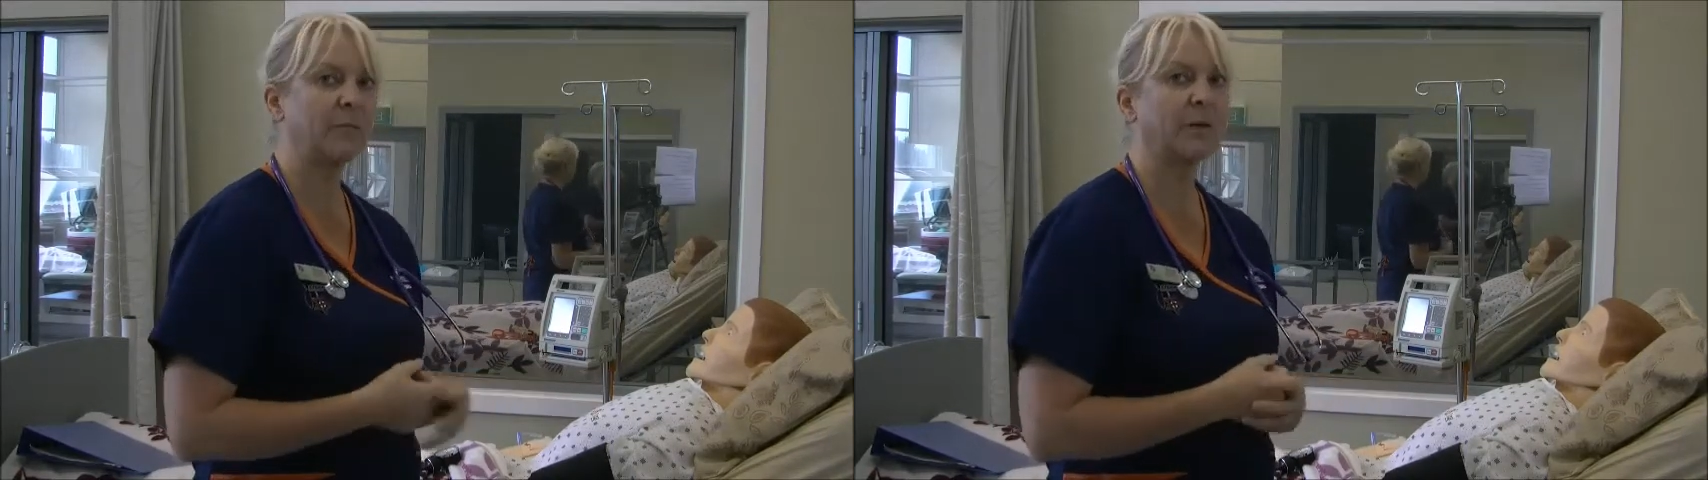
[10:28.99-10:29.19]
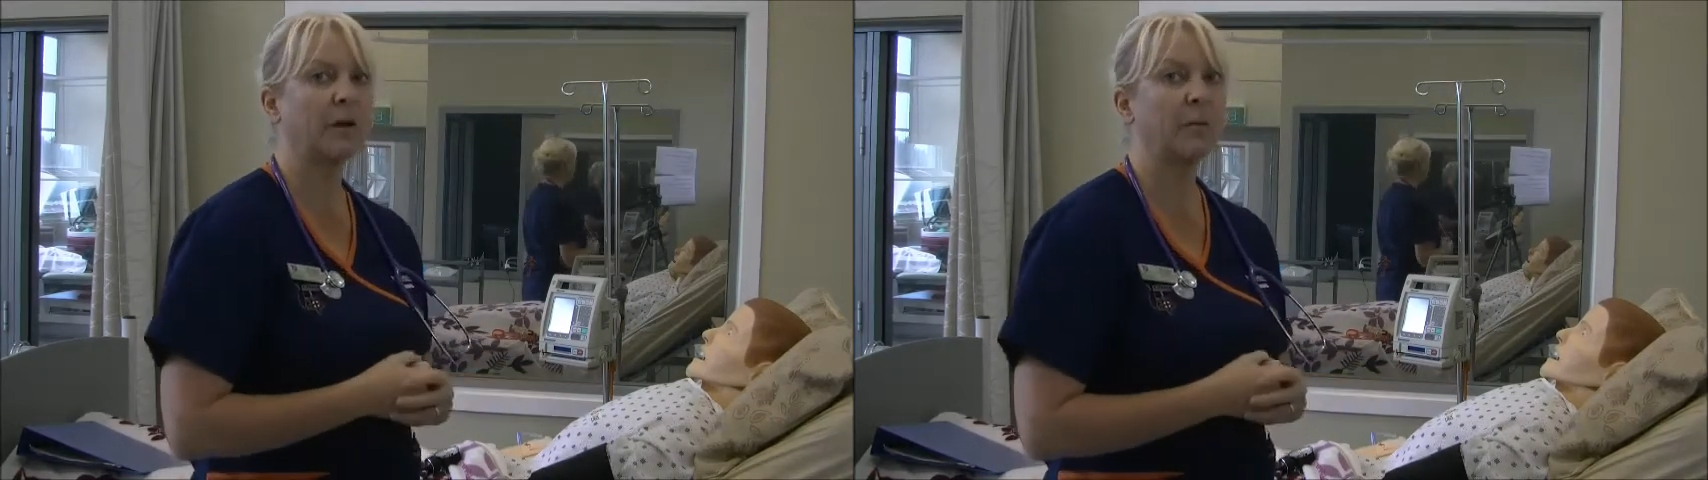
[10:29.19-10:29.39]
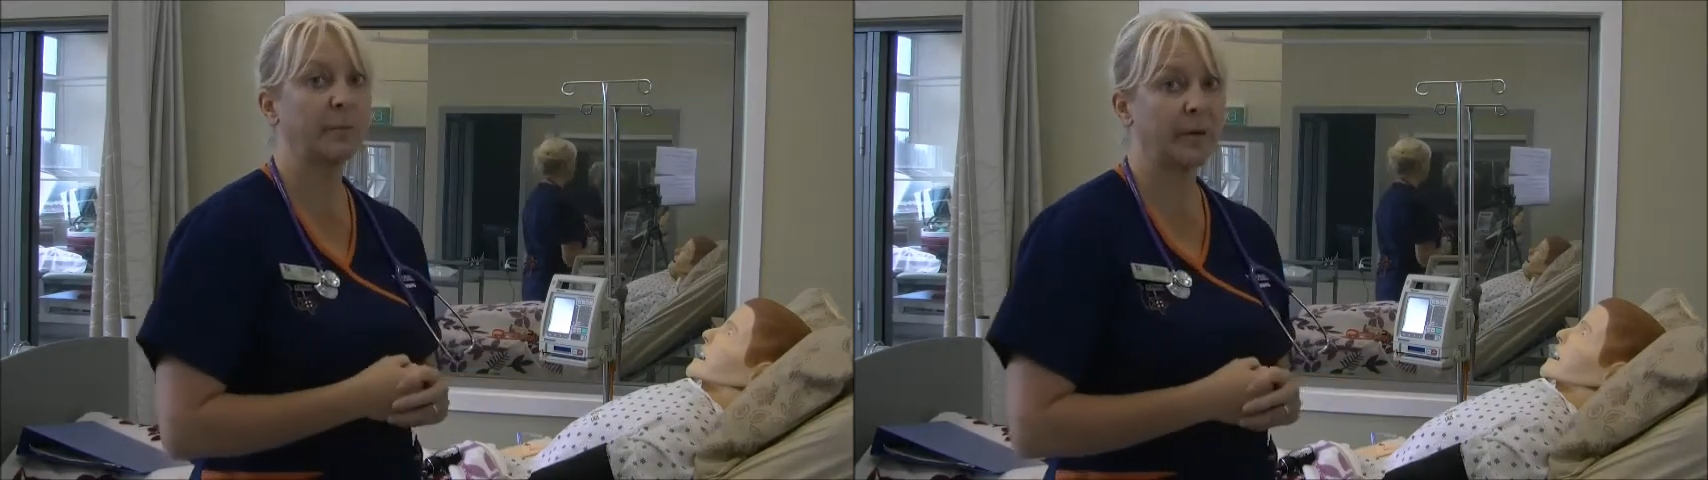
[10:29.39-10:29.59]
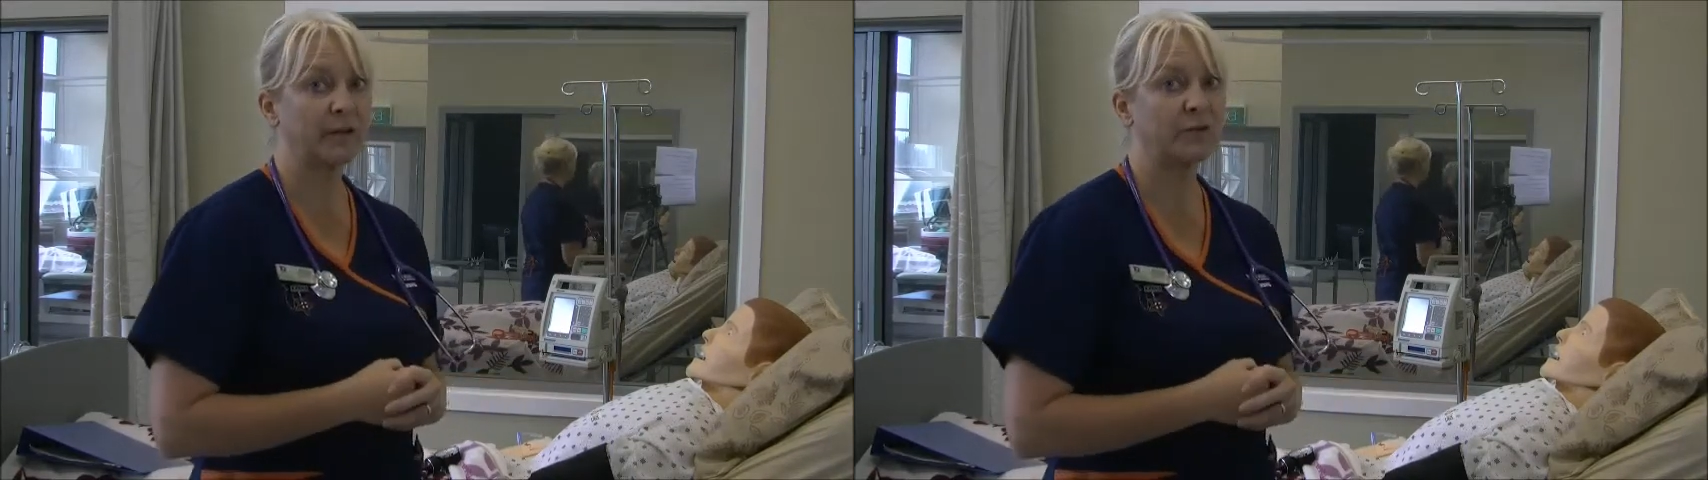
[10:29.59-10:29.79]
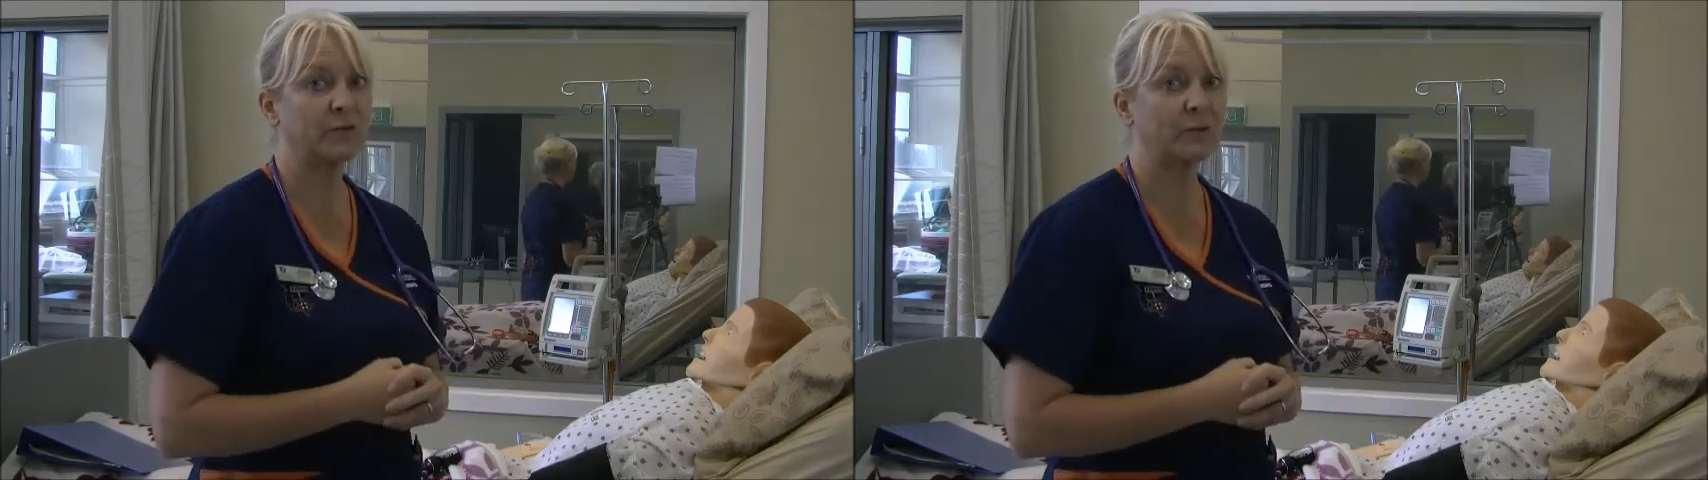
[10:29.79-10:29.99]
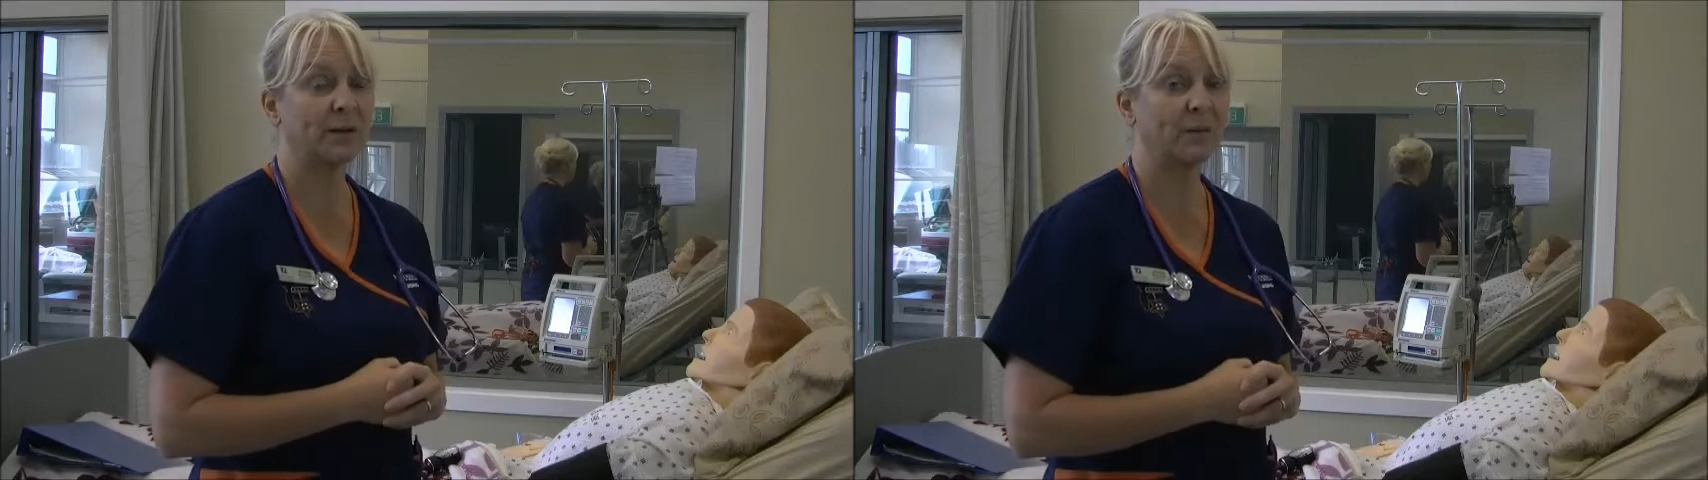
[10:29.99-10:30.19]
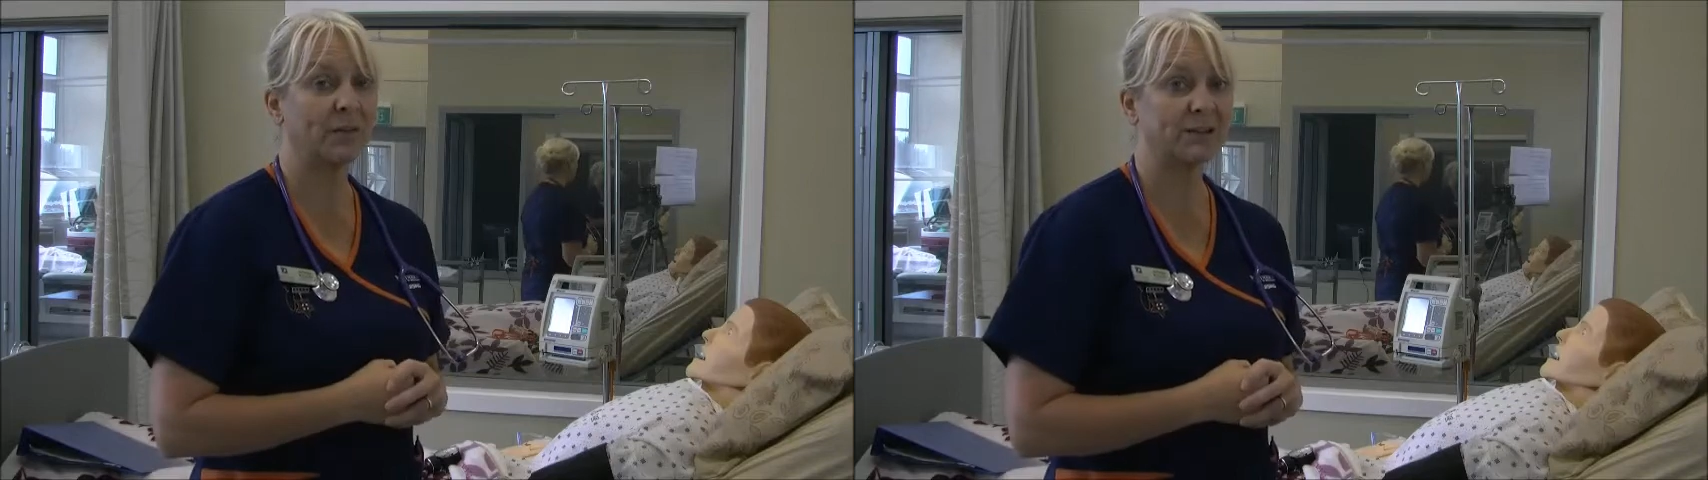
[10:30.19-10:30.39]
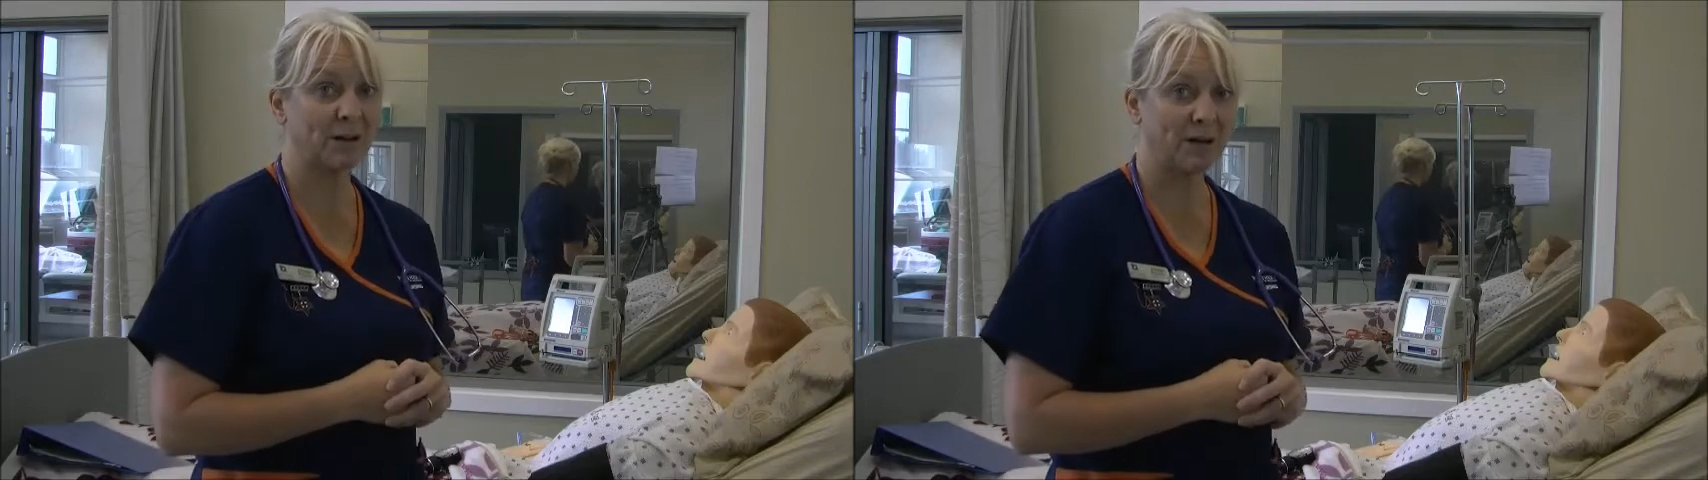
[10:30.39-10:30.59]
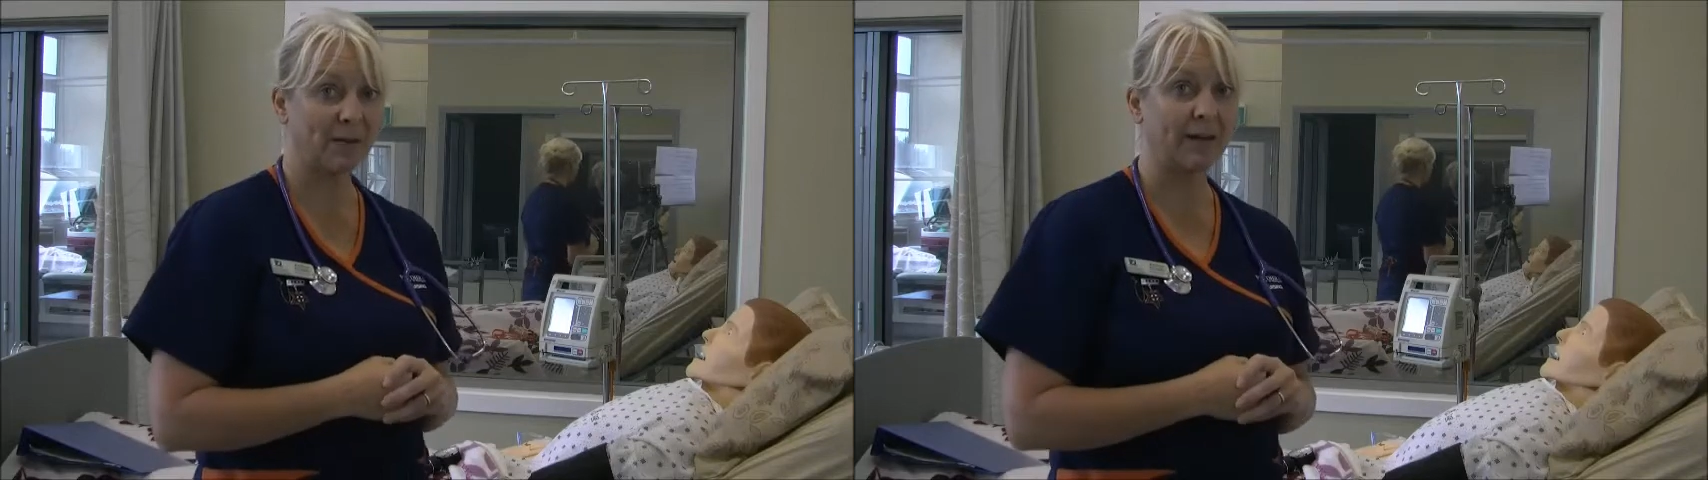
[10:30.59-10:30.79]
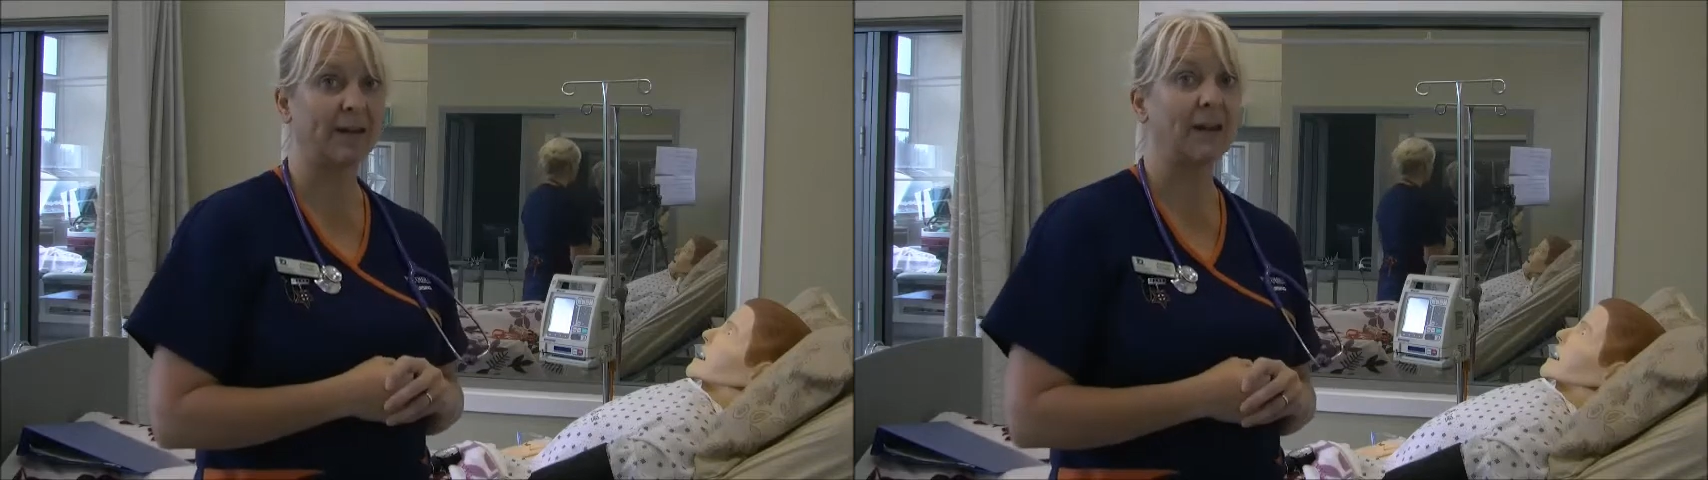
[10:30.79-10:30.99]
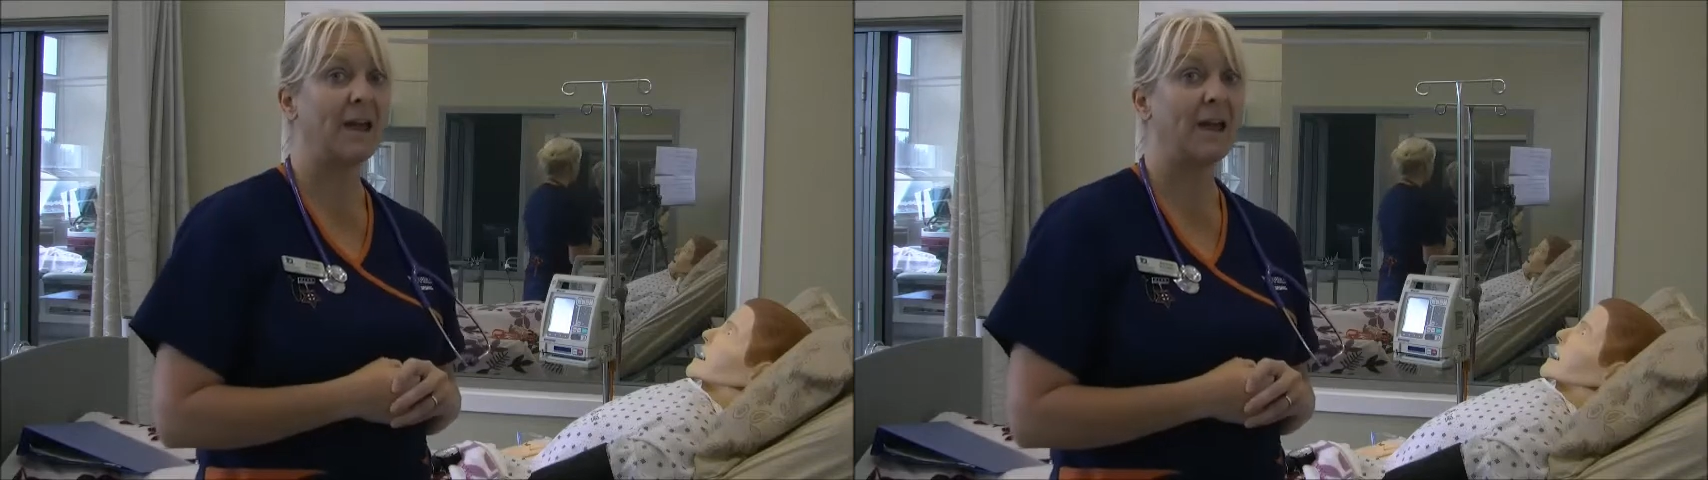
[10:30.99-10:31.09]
that I'll be back shortly with this IV,